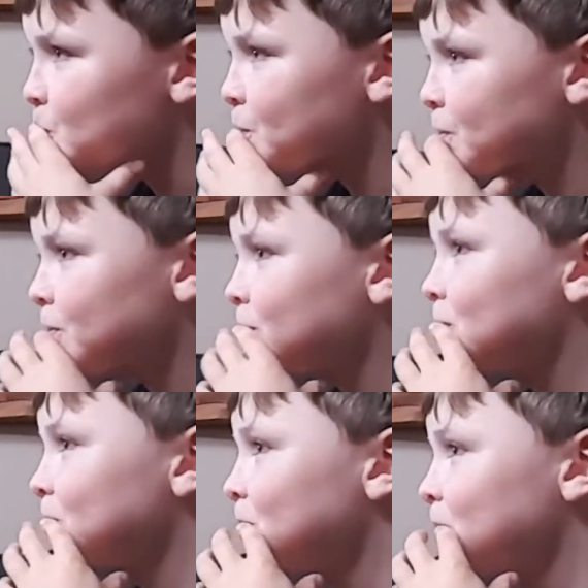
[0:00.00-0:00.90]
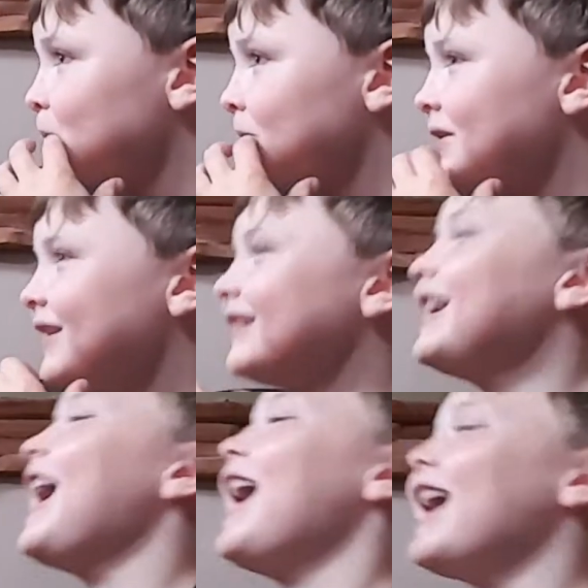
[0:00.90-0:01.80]
Crazy Steve!
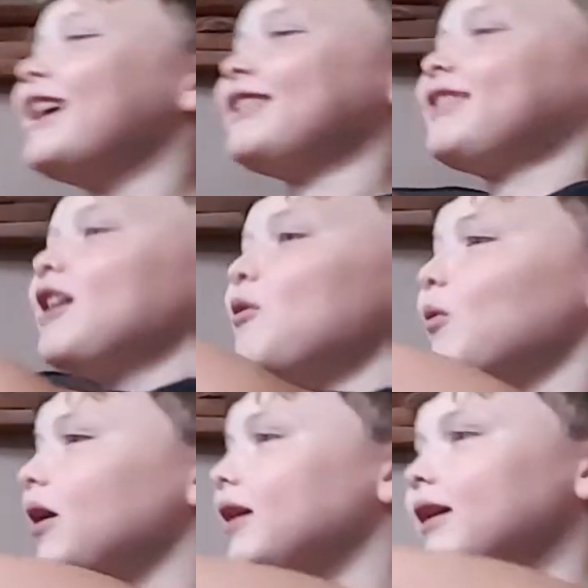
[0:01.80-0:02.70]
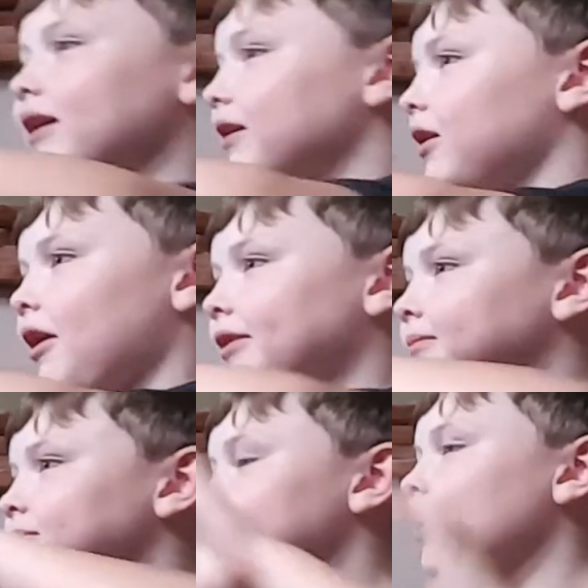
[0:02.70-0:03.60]
Yes! Crazy Steve
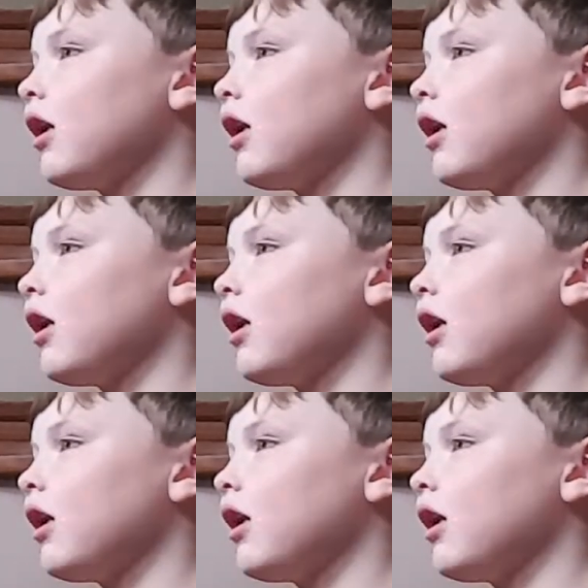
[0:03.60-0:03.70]
what?